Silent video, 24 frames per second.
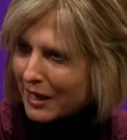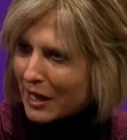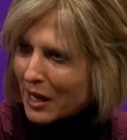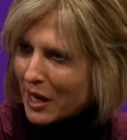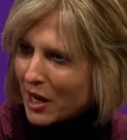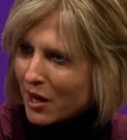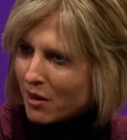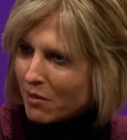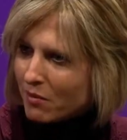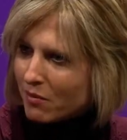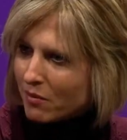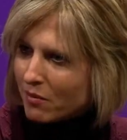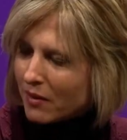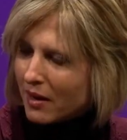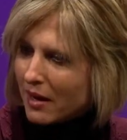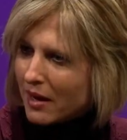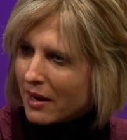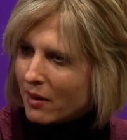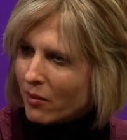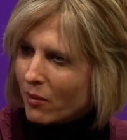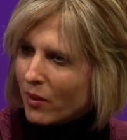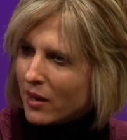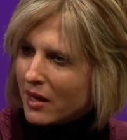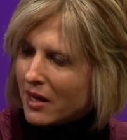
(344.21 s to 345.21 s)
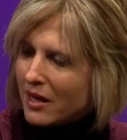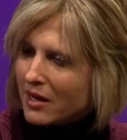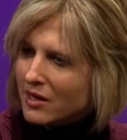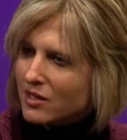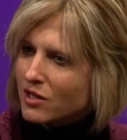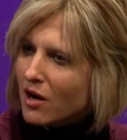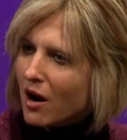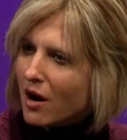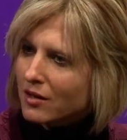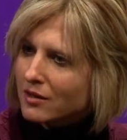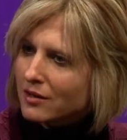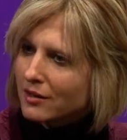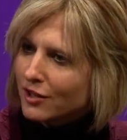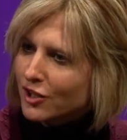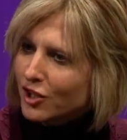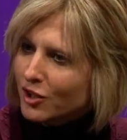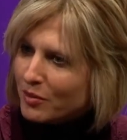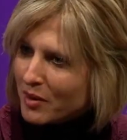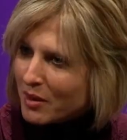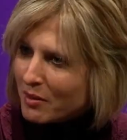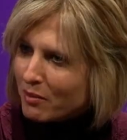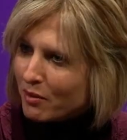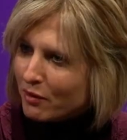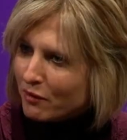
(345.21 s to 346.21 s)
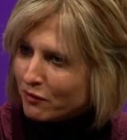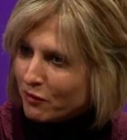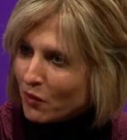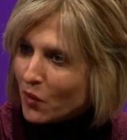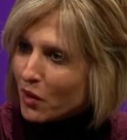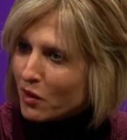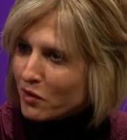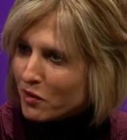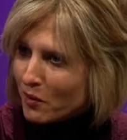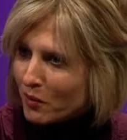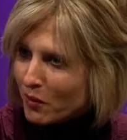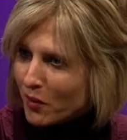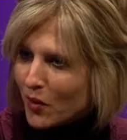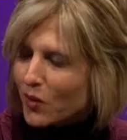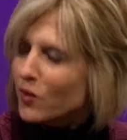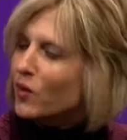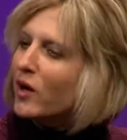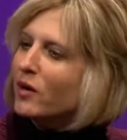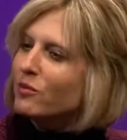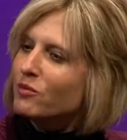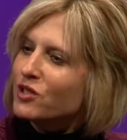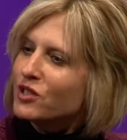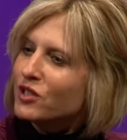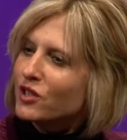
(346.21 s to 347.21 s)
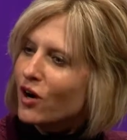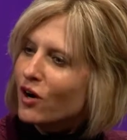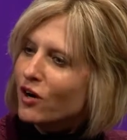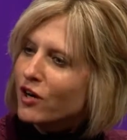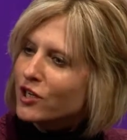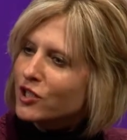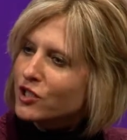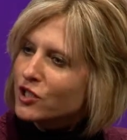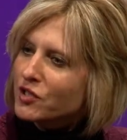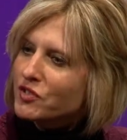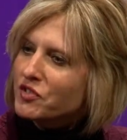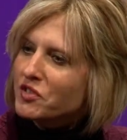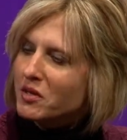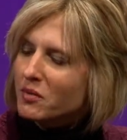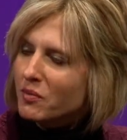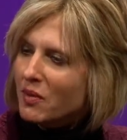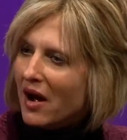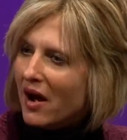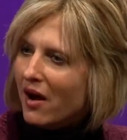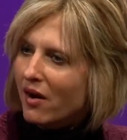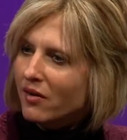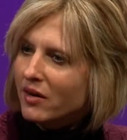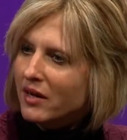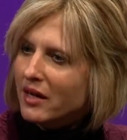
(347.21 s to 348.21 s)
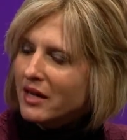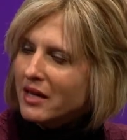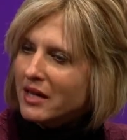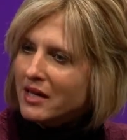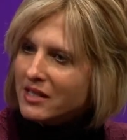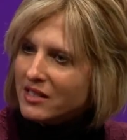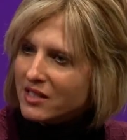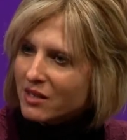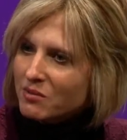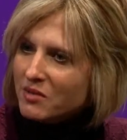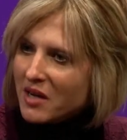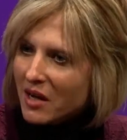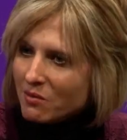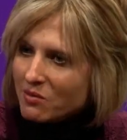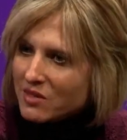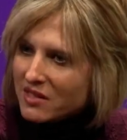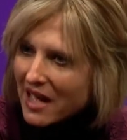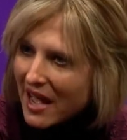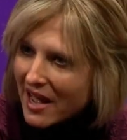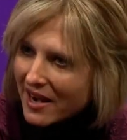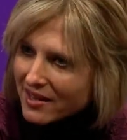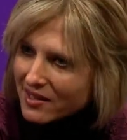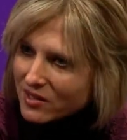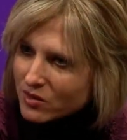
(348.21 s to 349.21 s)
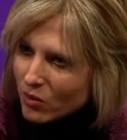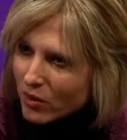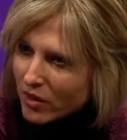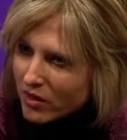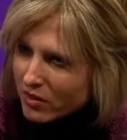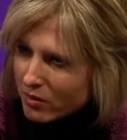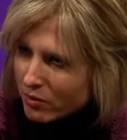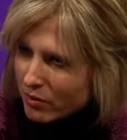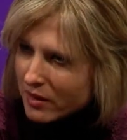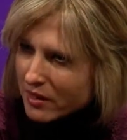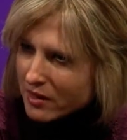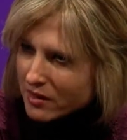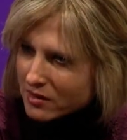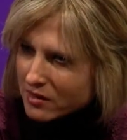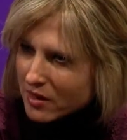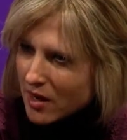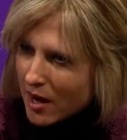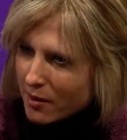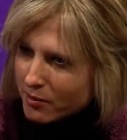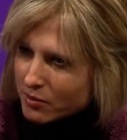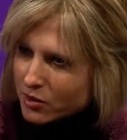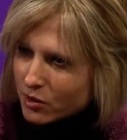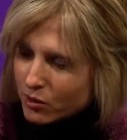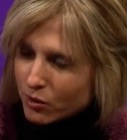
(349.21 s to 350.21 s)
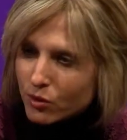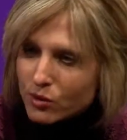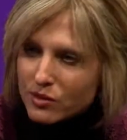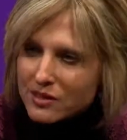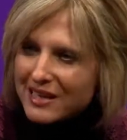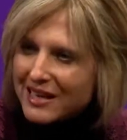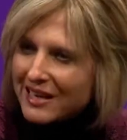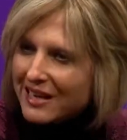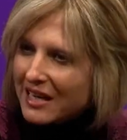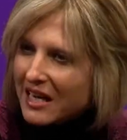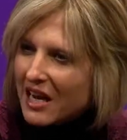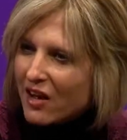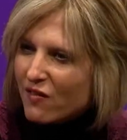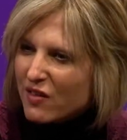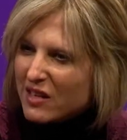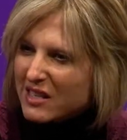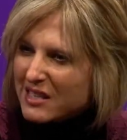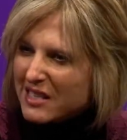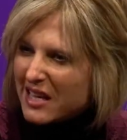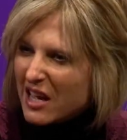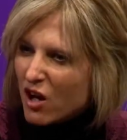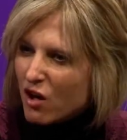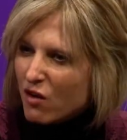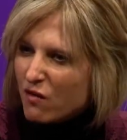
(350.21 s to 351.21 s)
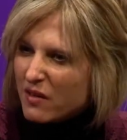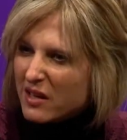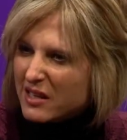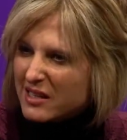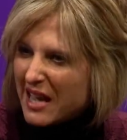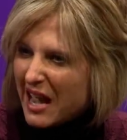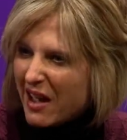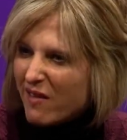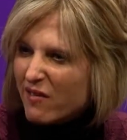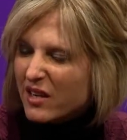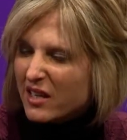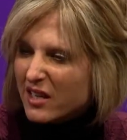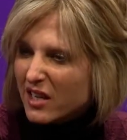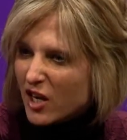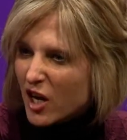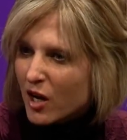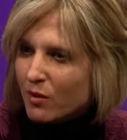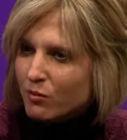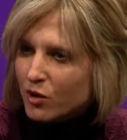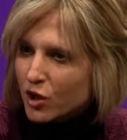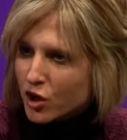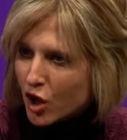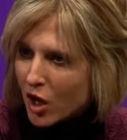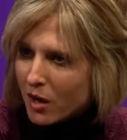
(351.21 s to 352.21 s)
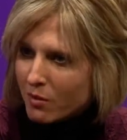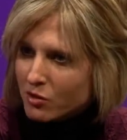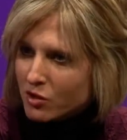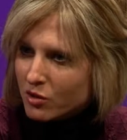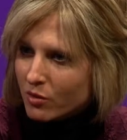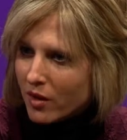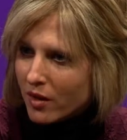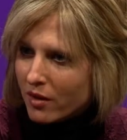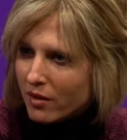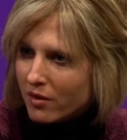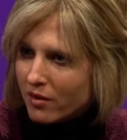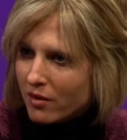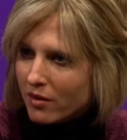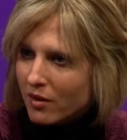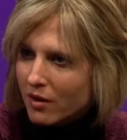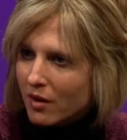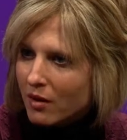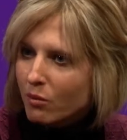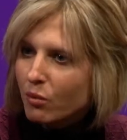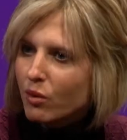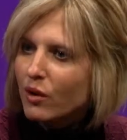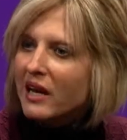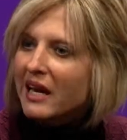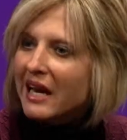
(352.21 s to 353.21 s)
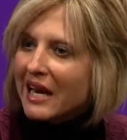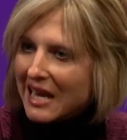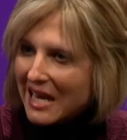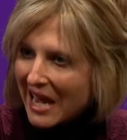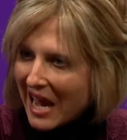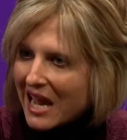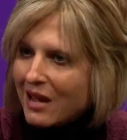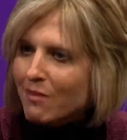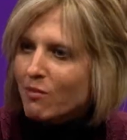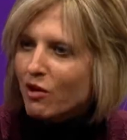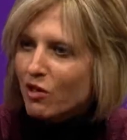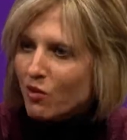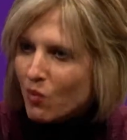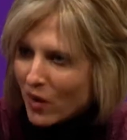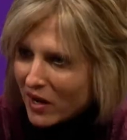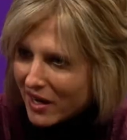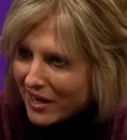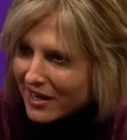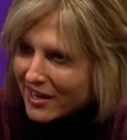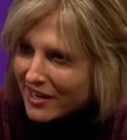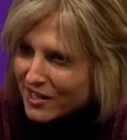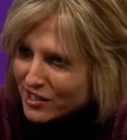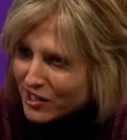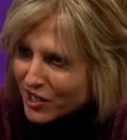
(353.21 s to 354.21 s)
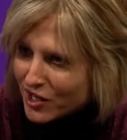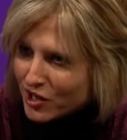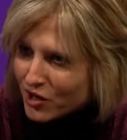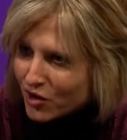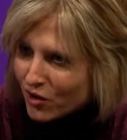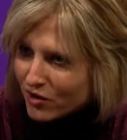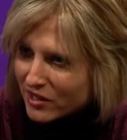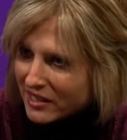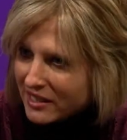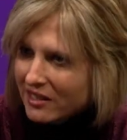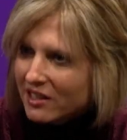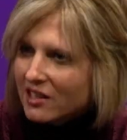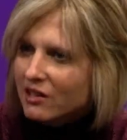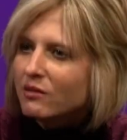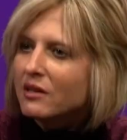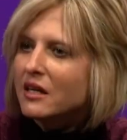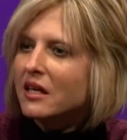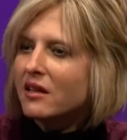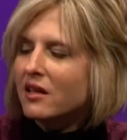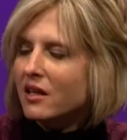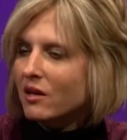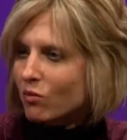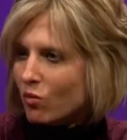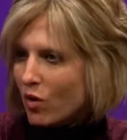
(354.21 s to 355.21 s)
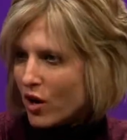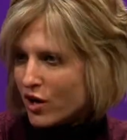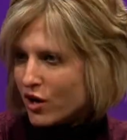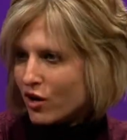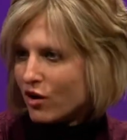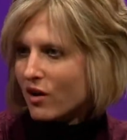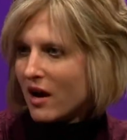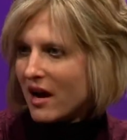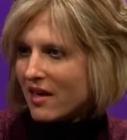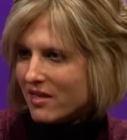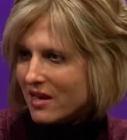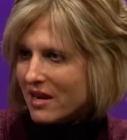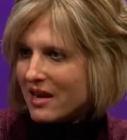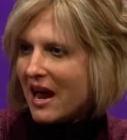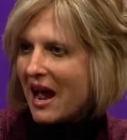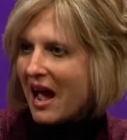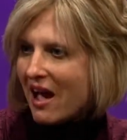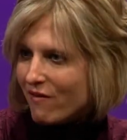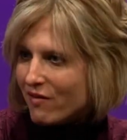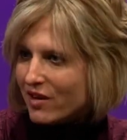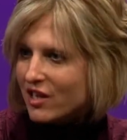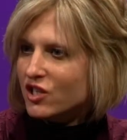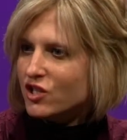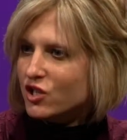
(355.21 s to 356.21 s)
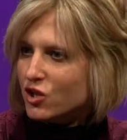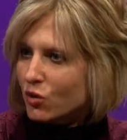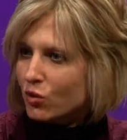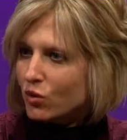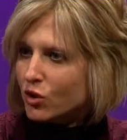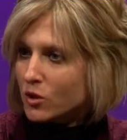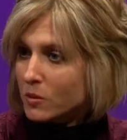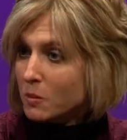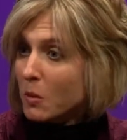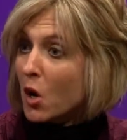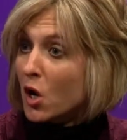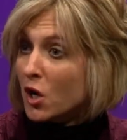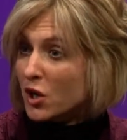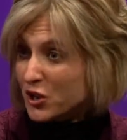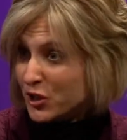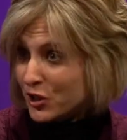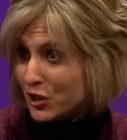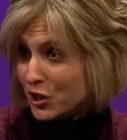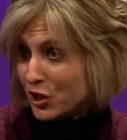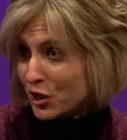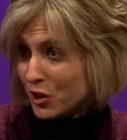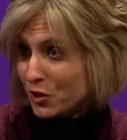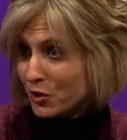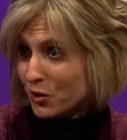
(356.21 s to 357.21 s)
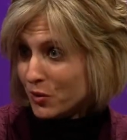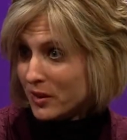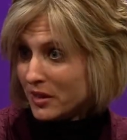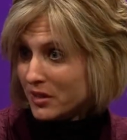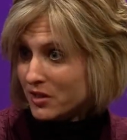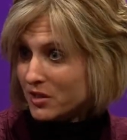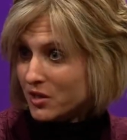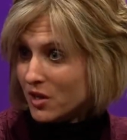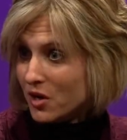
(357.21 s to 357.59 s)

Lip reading: And we had talked a little bit before the program started just about sometimes that is one of the biggest obstacles in and of itself, is having to come to terms with putting a name with what it is that you're dealing with and what you're then having to respond to. And so